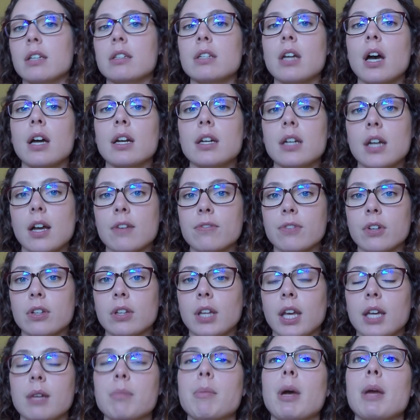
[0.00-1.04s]
and not enough on
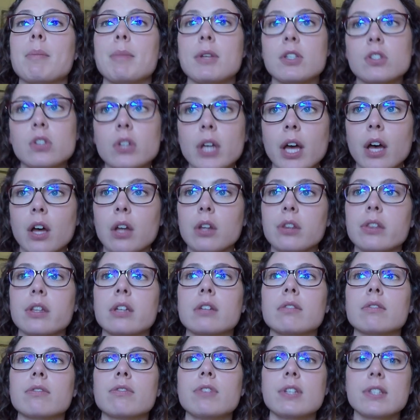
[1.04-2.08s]
like my mental health
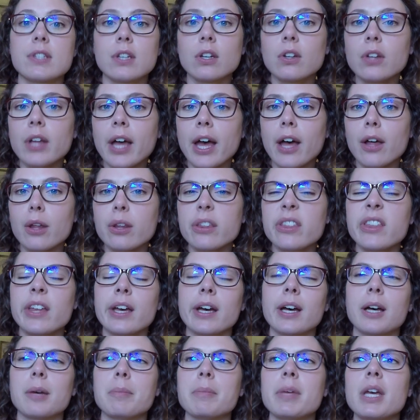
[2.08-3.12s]
and physical health.
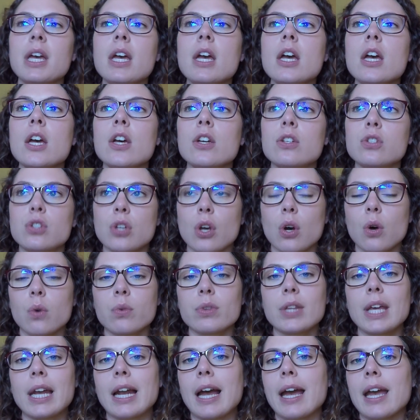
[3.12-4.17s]
So
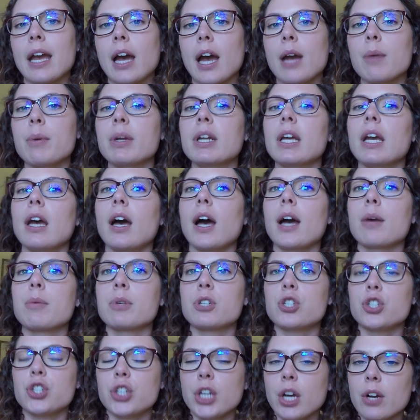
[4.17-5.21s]
then I
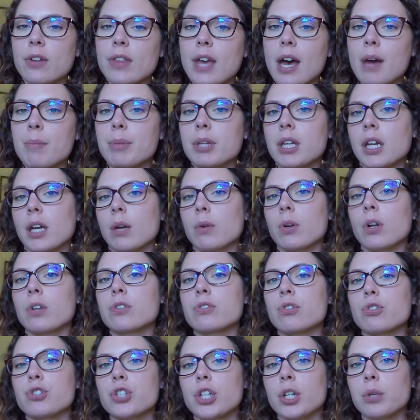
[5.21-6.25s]
would share that, but then I would
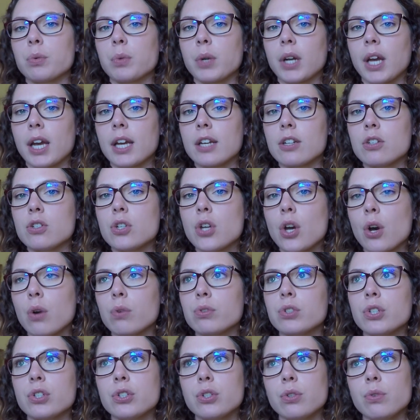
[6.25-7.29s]
also share what I know
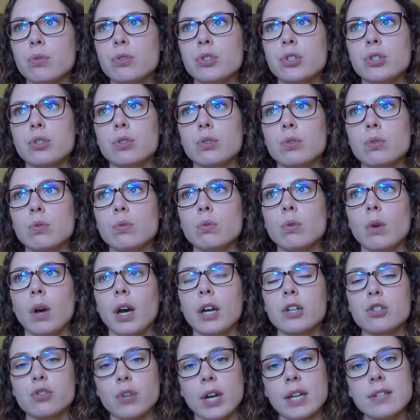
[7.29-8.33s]
to do to
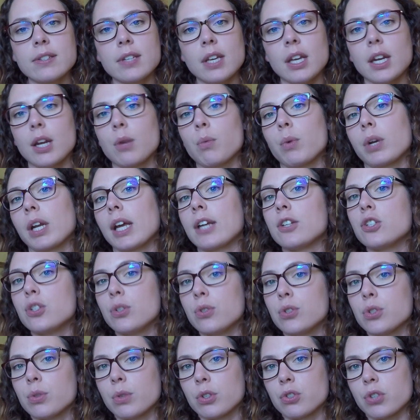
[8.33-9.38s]
address it and what I
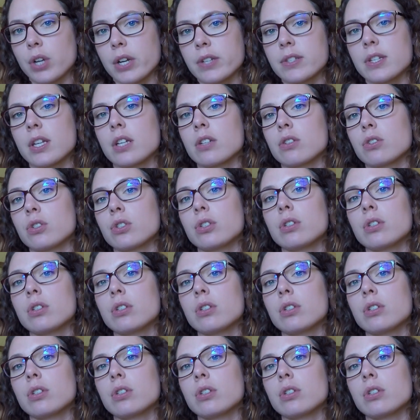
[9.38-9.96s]
do to address it,